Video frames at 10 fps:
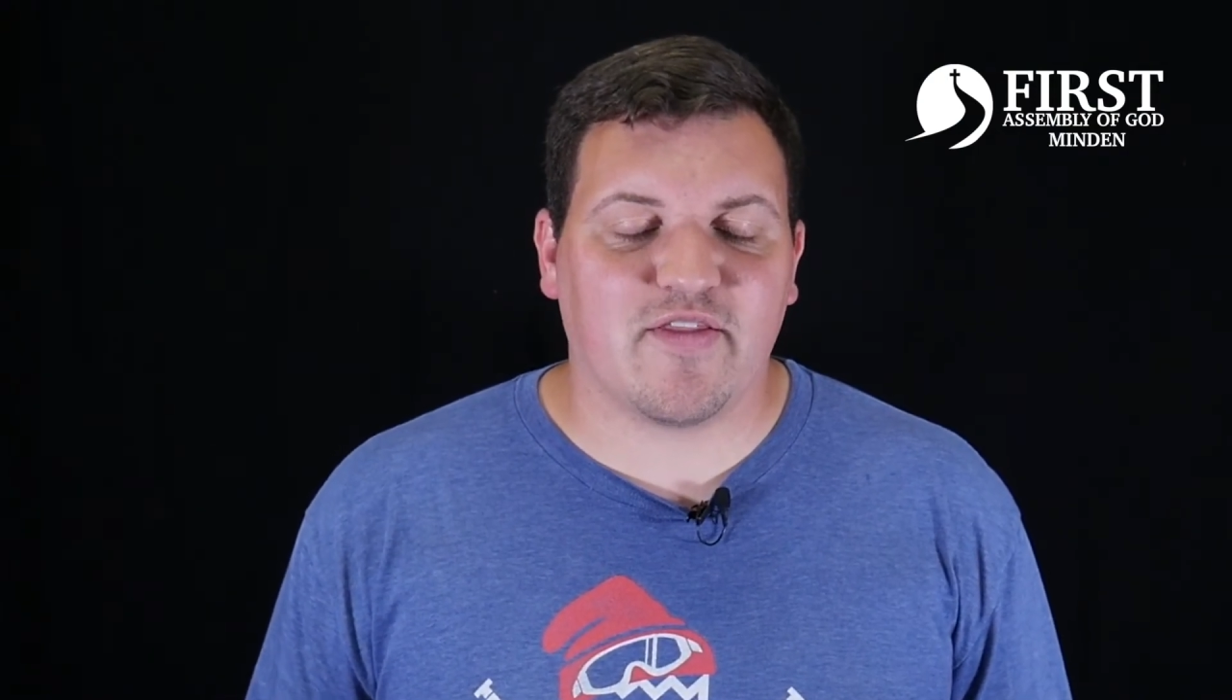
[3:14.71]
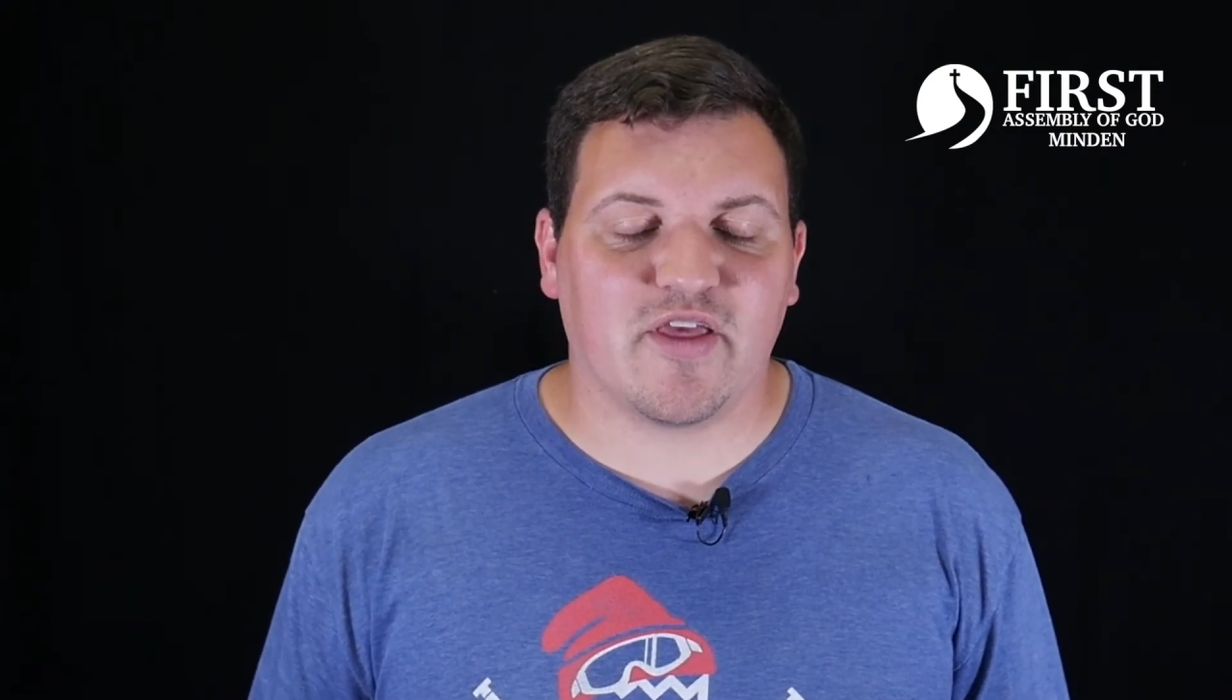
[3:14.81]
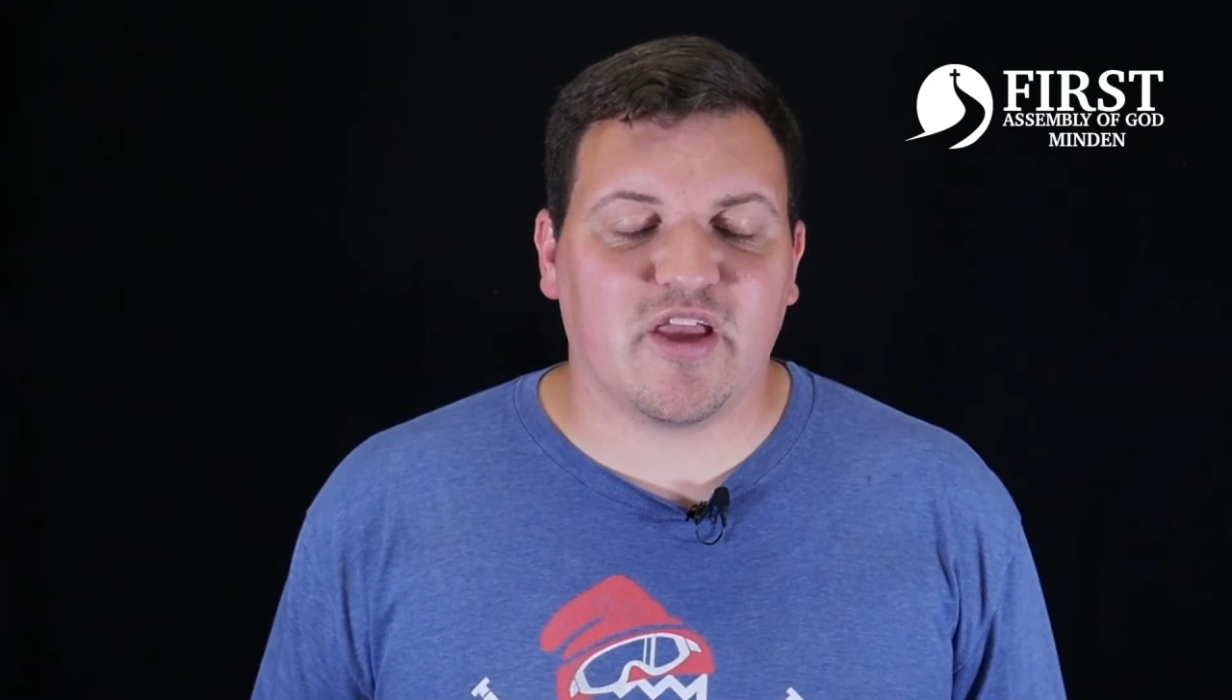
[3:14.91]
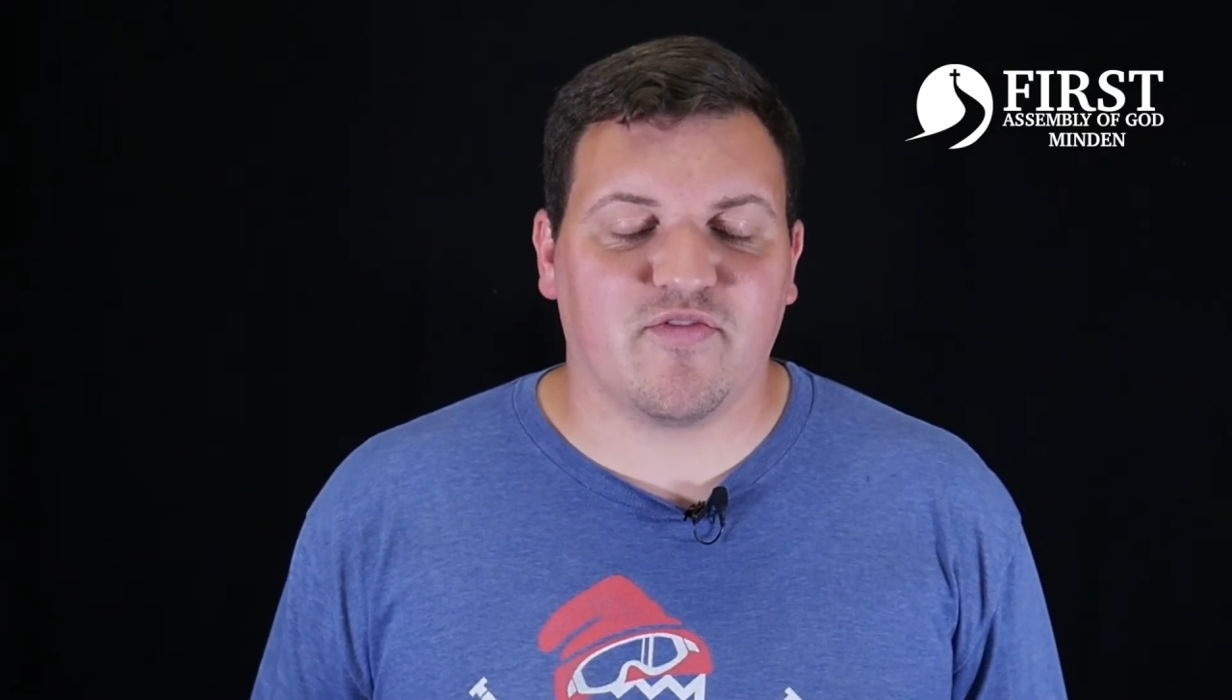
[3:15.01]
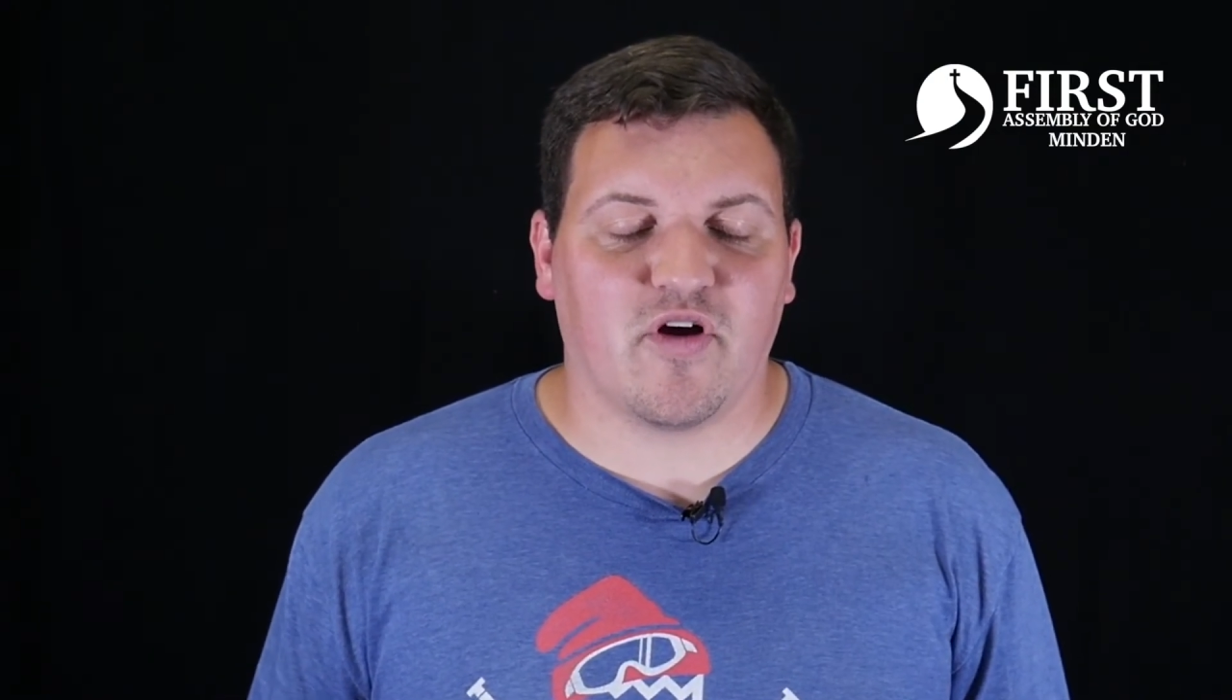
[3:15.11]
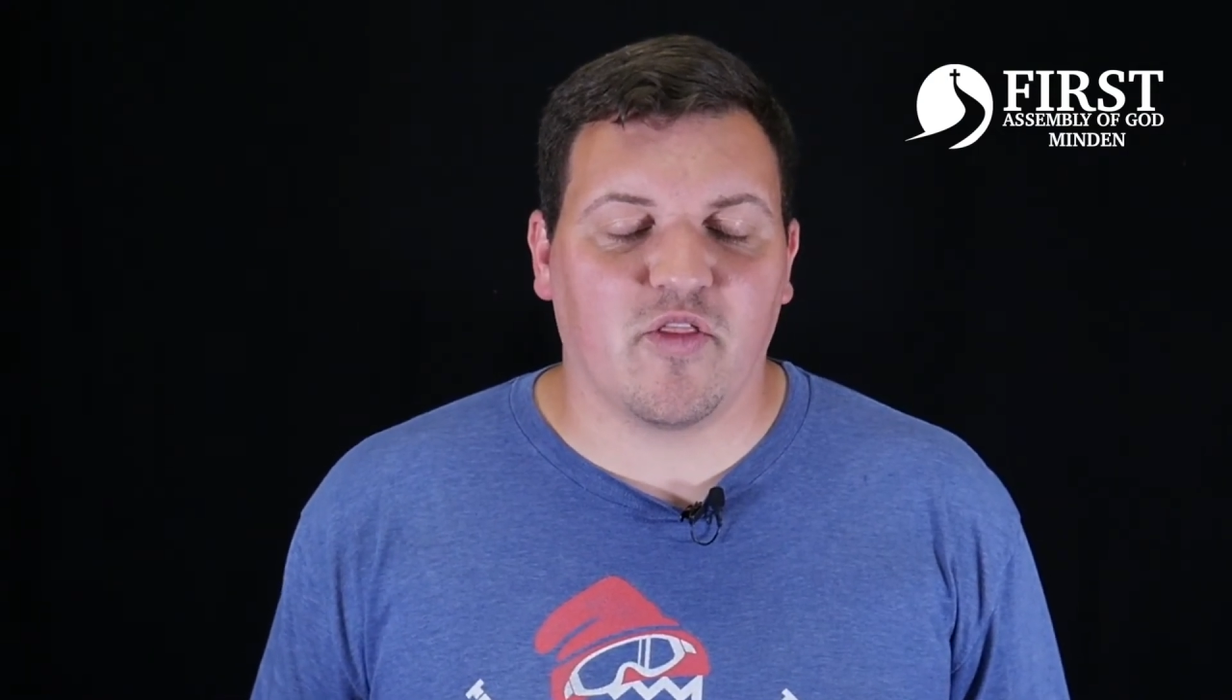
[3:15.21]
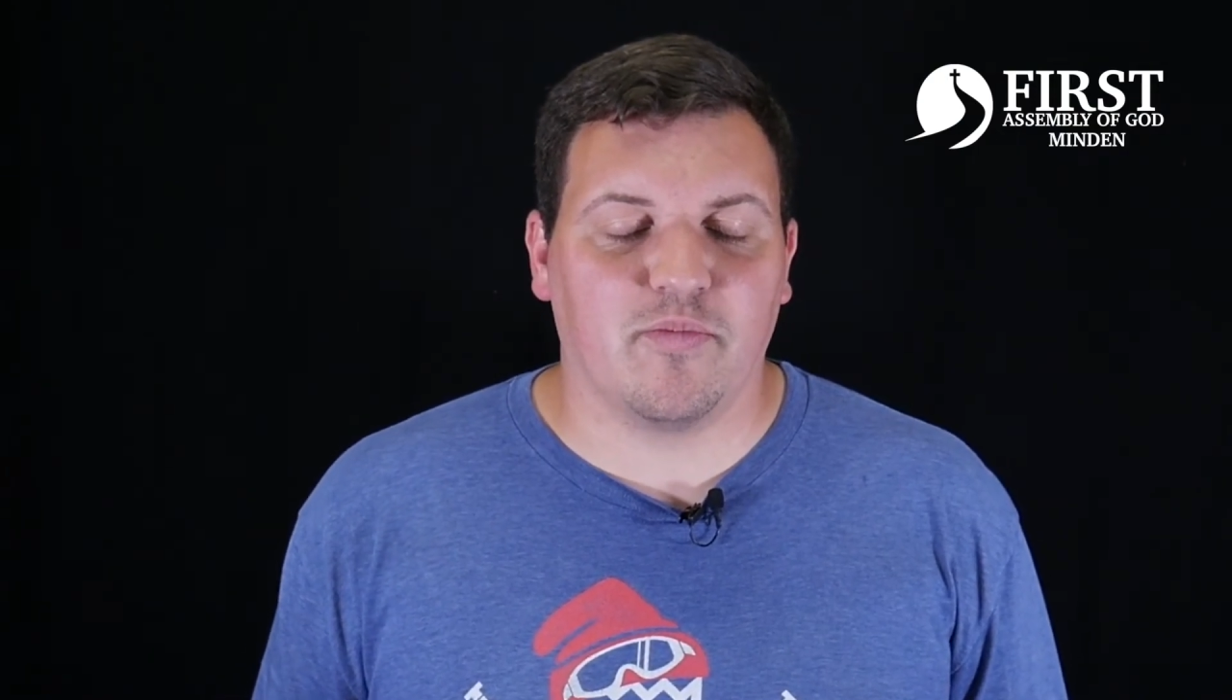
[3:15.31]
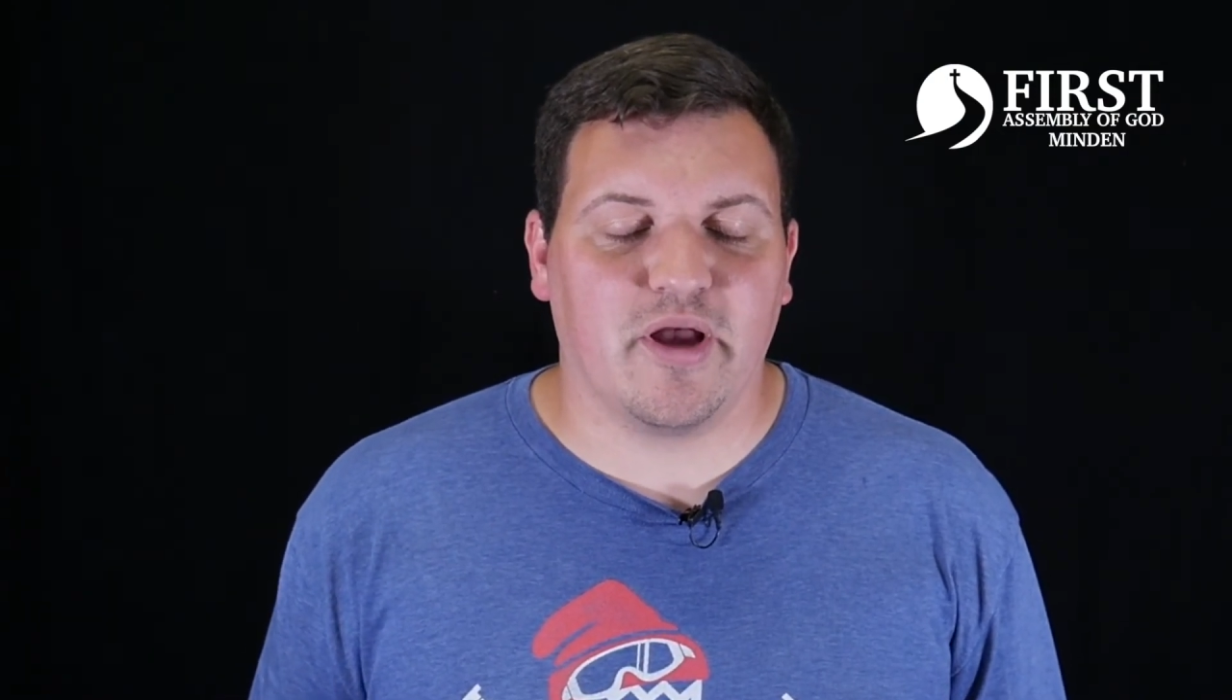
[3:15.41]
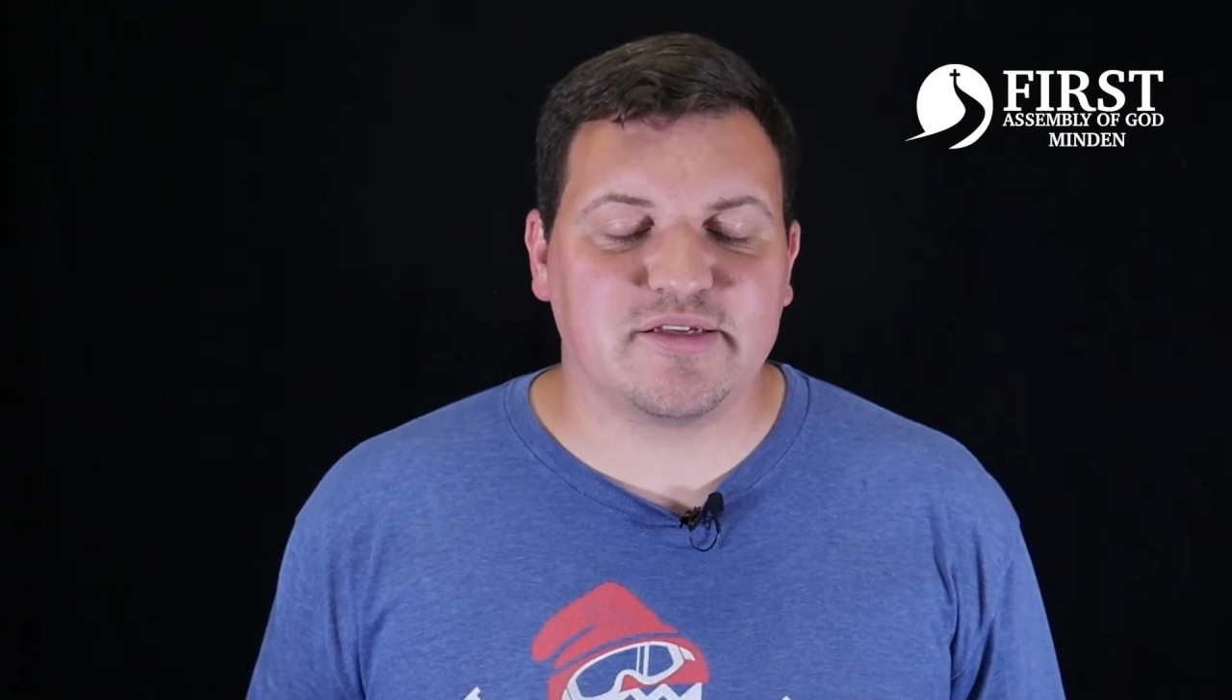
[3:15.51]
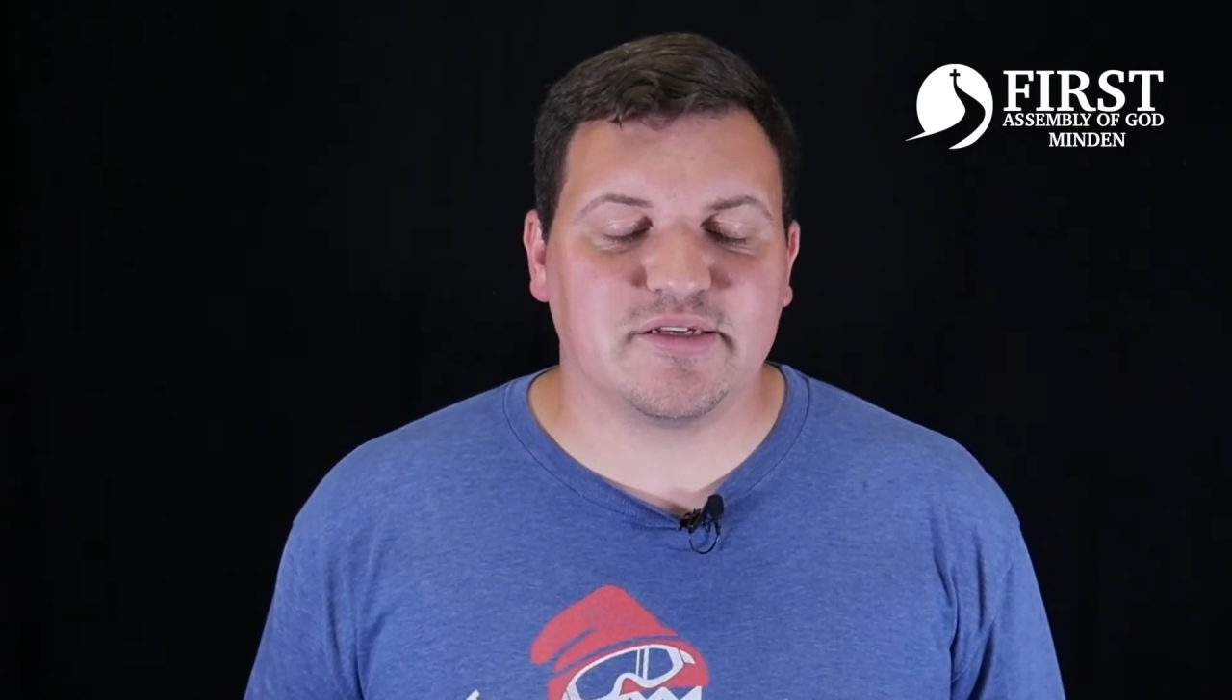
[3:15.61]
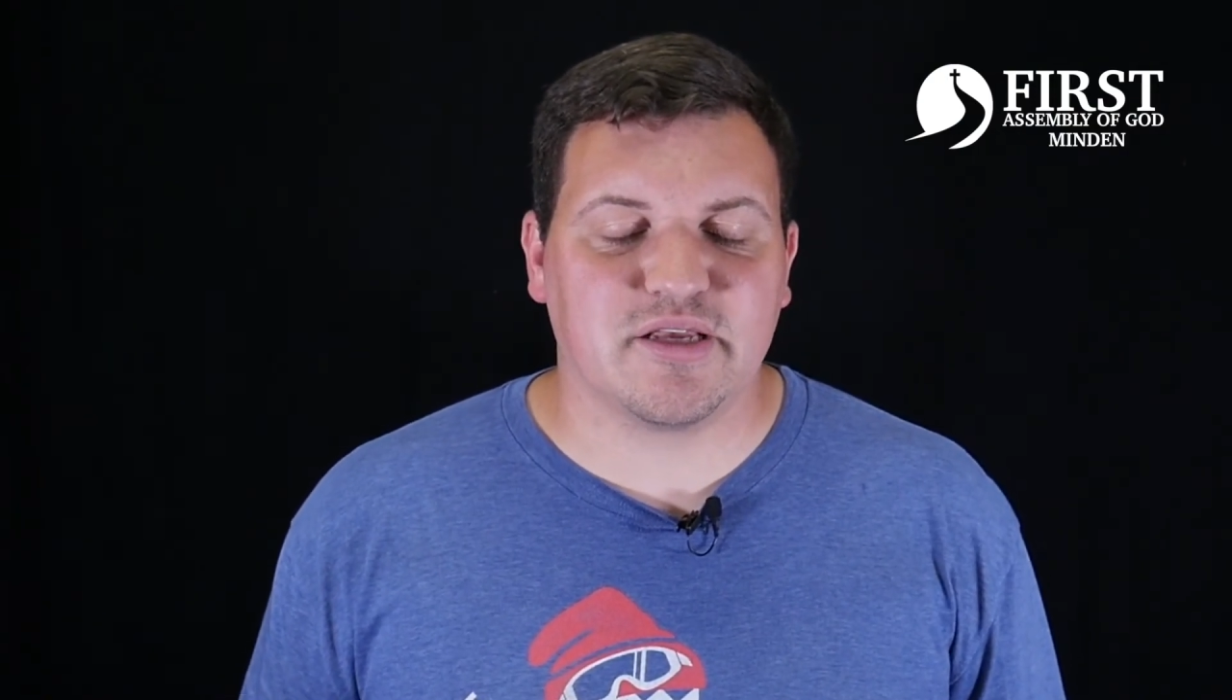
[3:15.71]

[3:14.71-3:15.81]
I thank you for all the blessings.